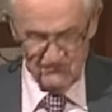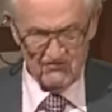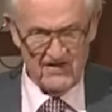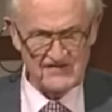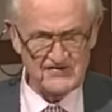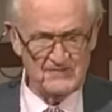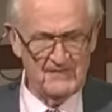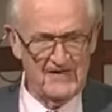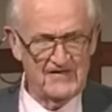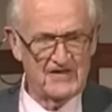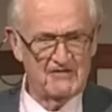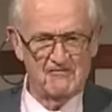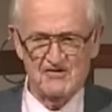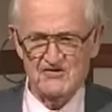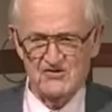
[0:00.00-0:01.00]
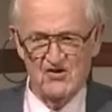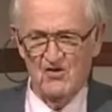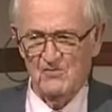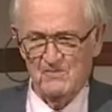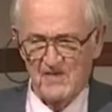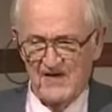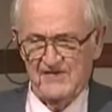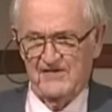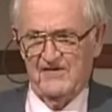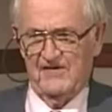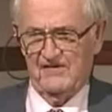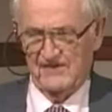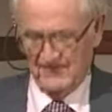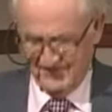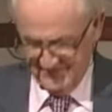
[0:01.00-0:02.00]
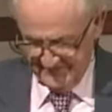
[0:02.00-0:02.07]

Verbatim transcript: Trust me, there is no mother.